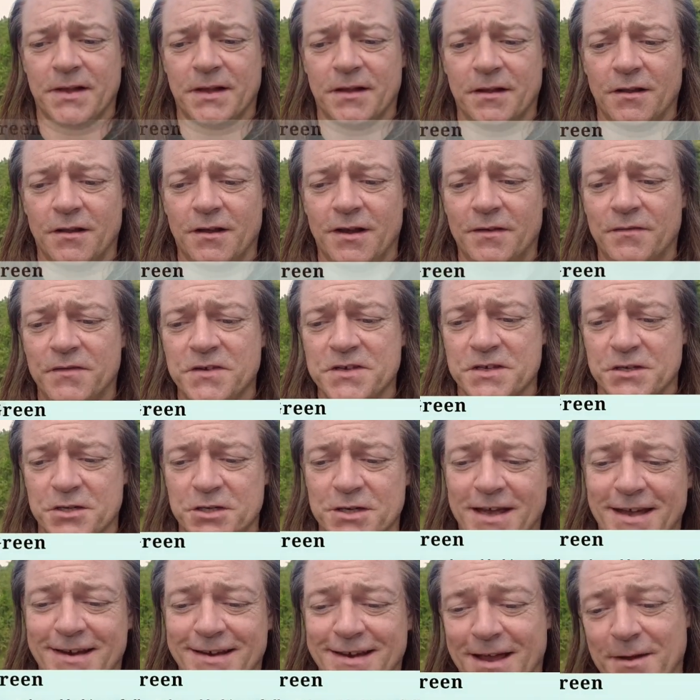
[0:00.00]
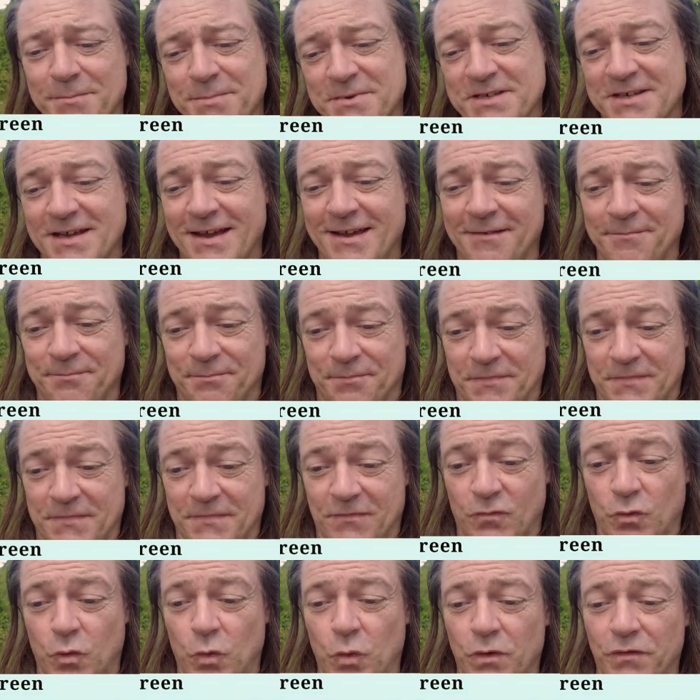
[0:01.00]
Life is a shared habitat
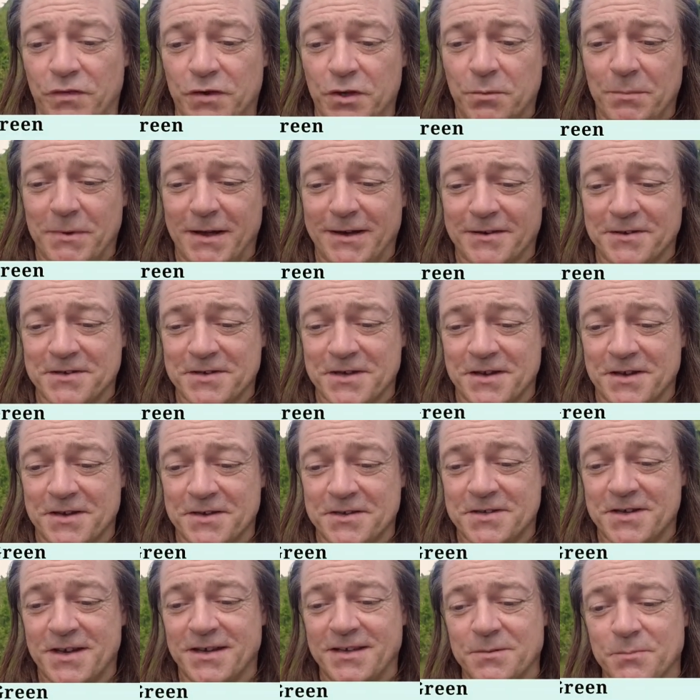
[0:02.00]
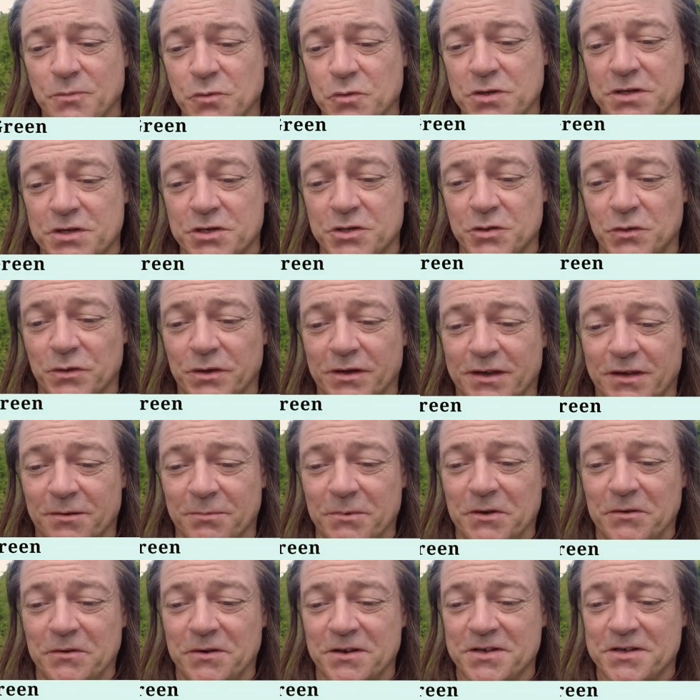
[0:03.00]
for all of humanity. It's sensible to join
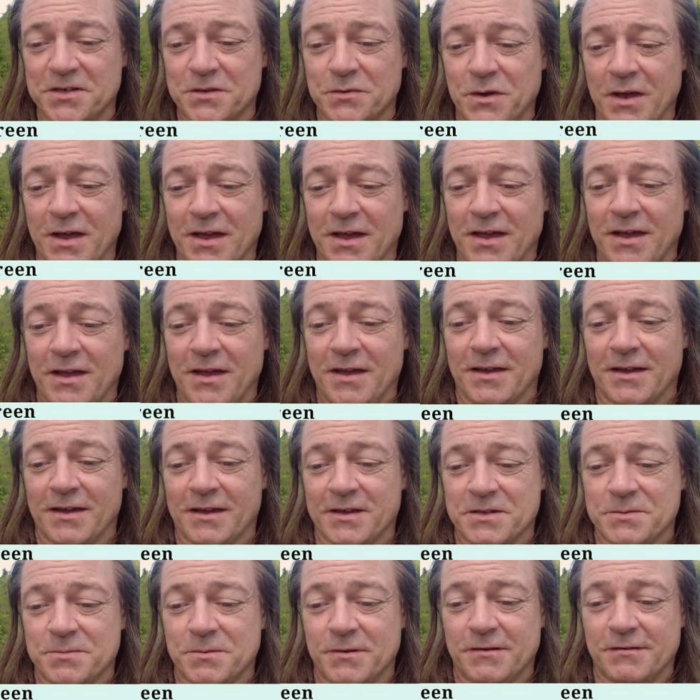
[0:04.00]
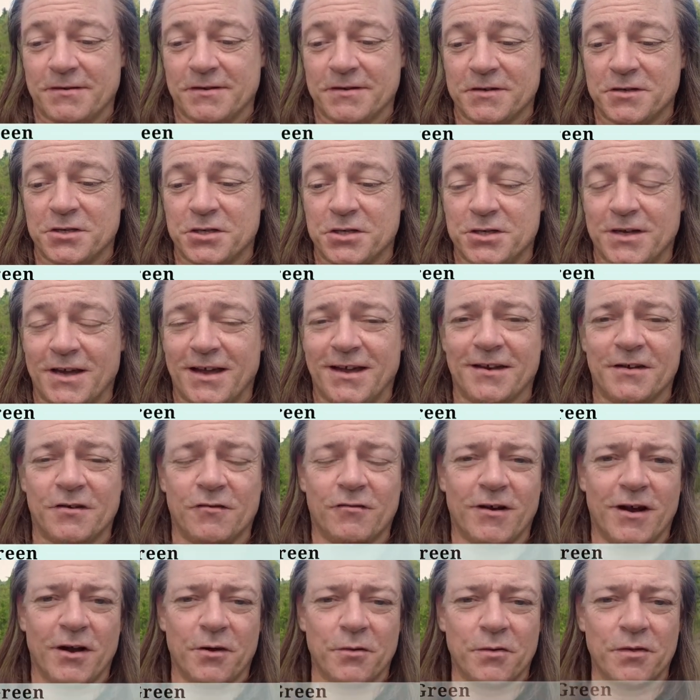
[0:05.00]
community to experience shared
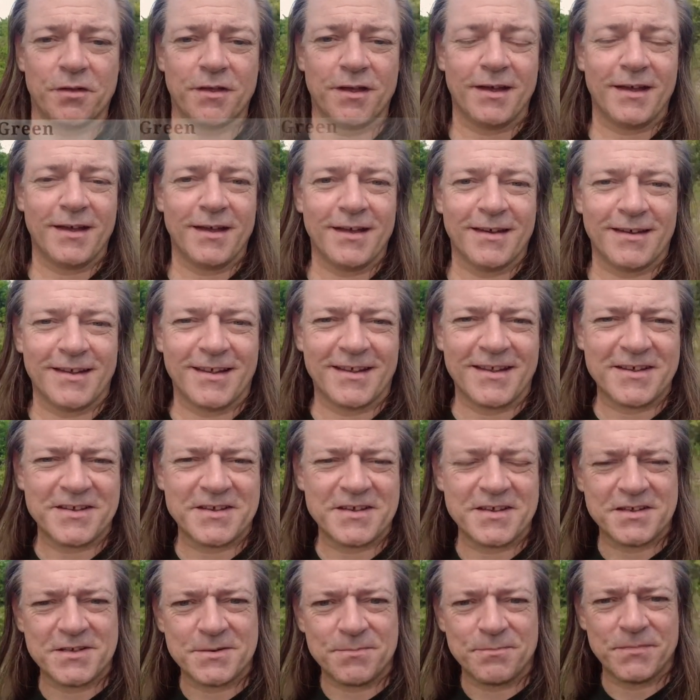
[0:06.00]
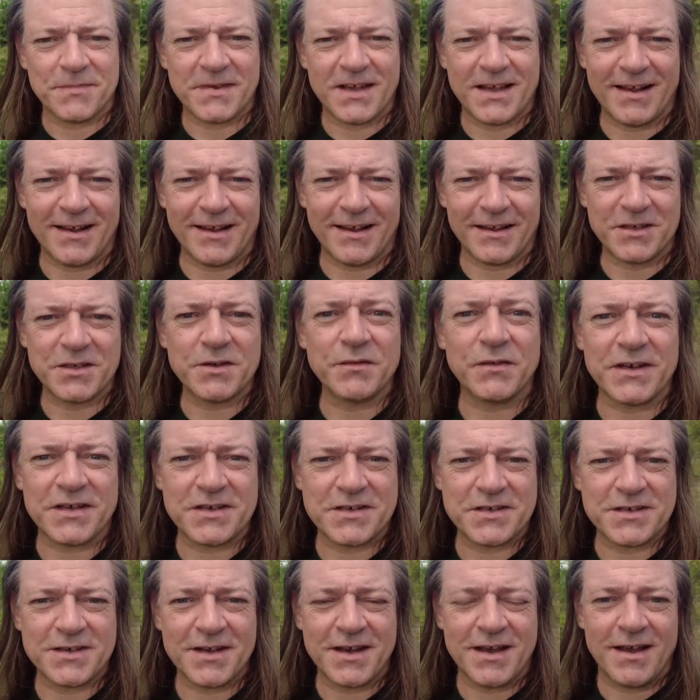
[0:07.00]
growth. Now, this is
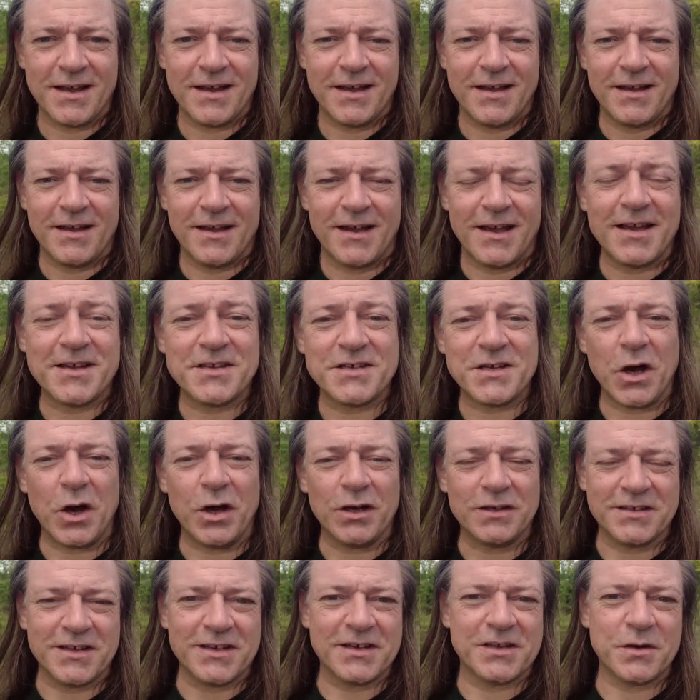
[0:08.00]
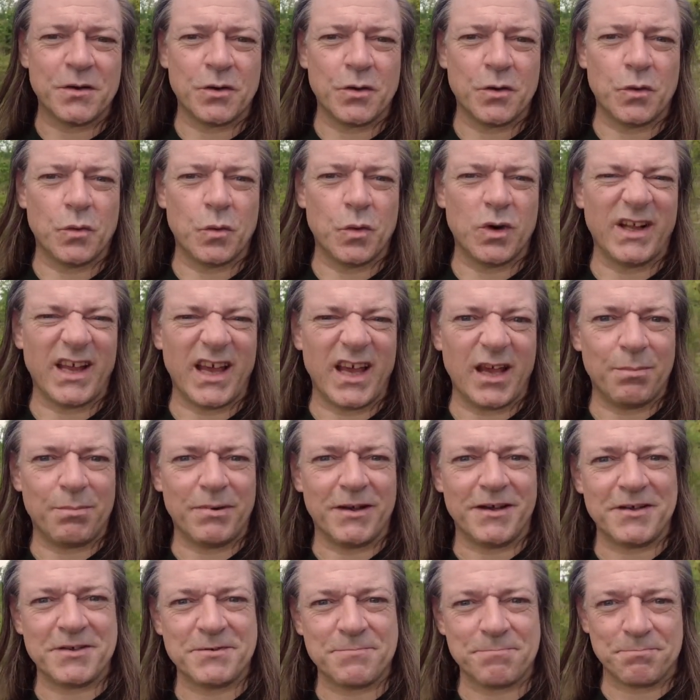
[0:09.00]
collectivist. It started with
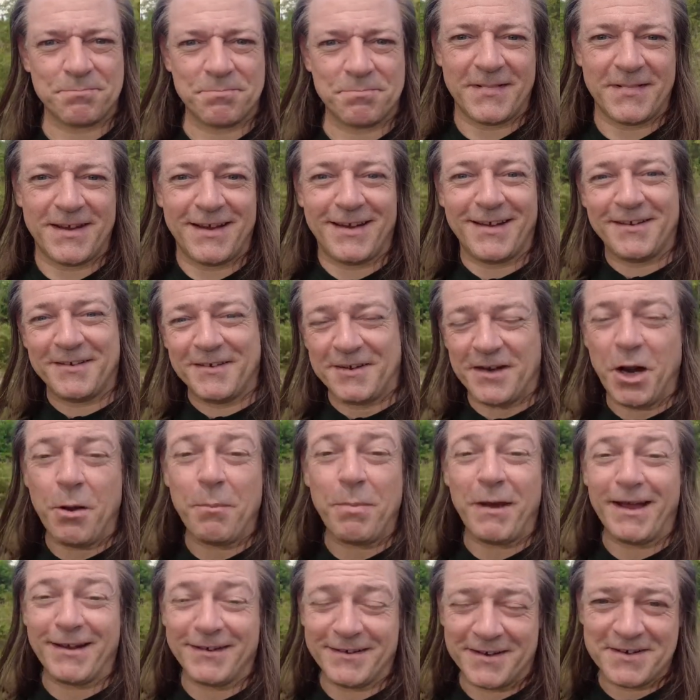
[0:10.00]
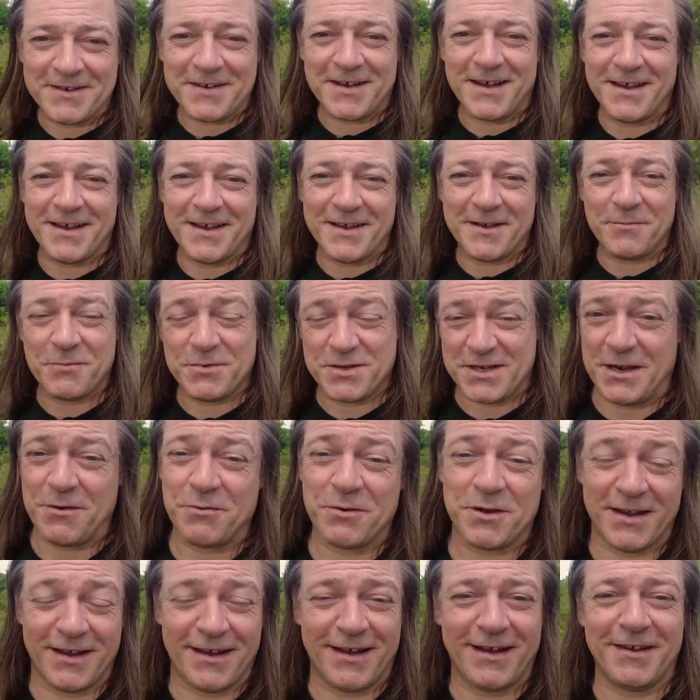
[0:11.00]
hippies. And, you know, back in the day, it was
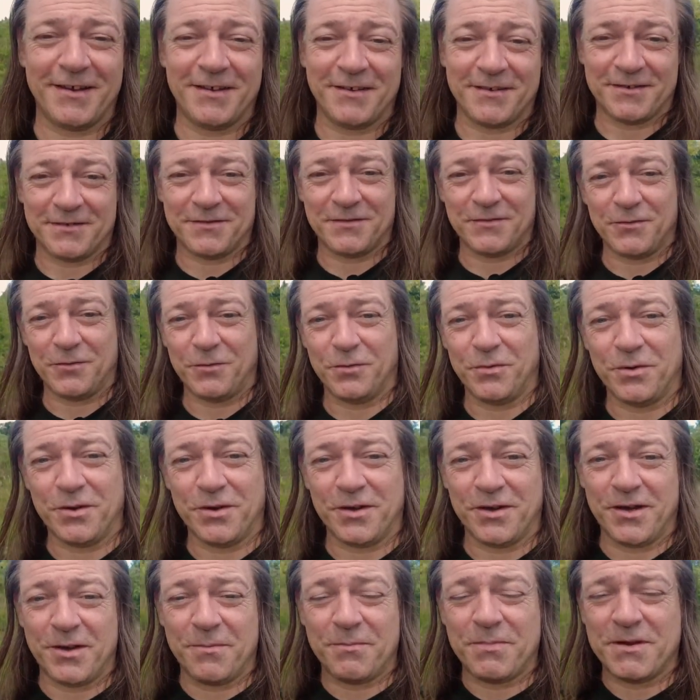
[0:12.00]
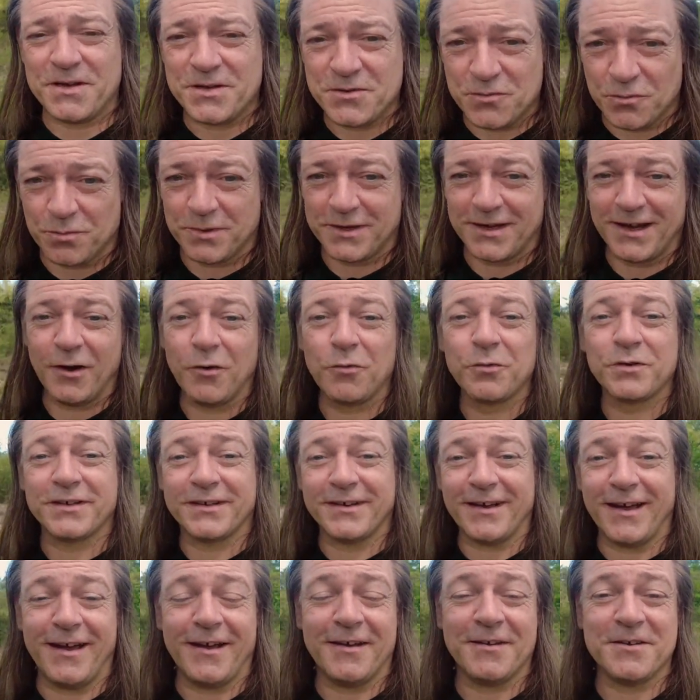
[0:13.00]
okay because all the hippies would be
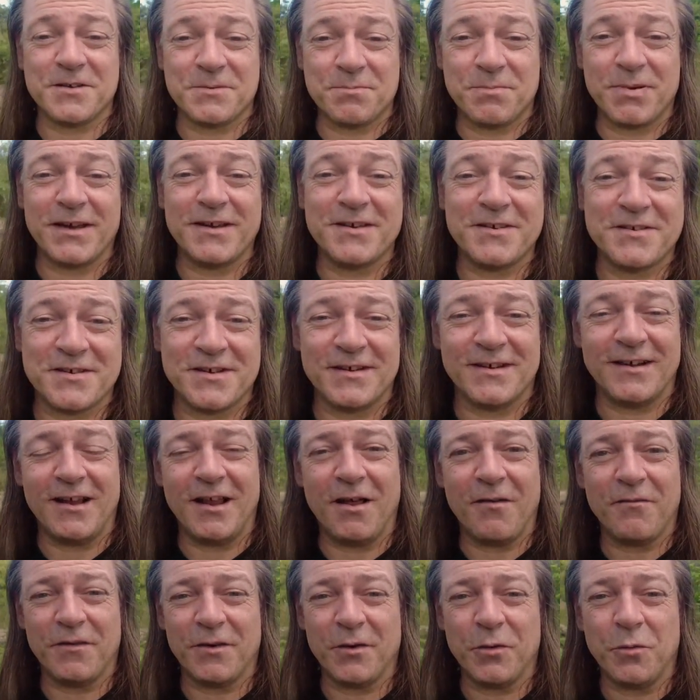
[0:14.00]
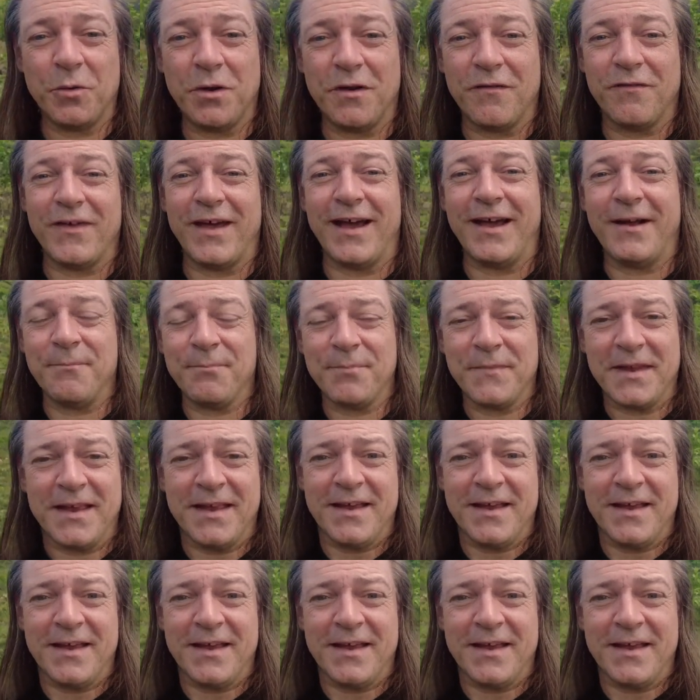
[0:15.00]
holding hands, peace and love and all of that.